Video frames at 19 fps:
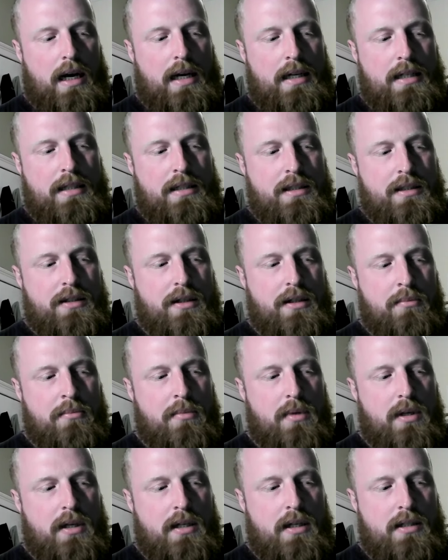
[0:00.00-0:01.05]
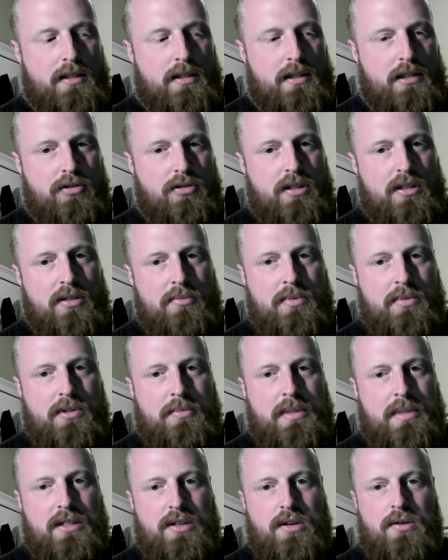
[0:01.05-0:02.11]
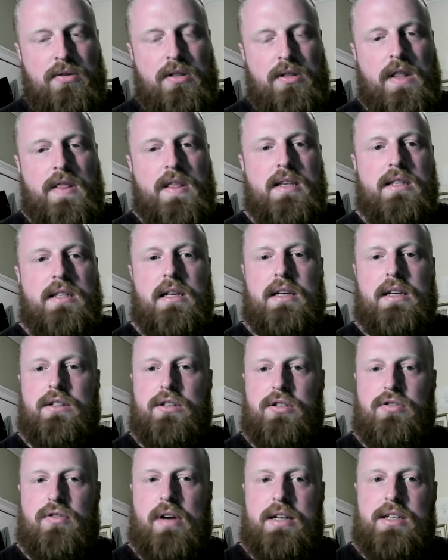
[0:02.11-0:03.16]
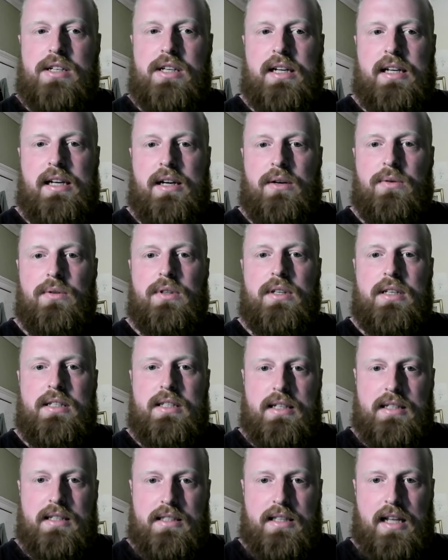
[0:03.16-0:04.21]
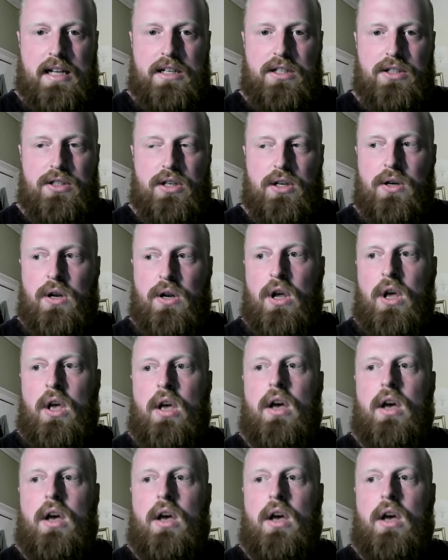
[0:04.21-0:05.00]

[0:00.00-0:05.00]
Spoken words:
And it's interesting to me too that this like stretching out, this extension,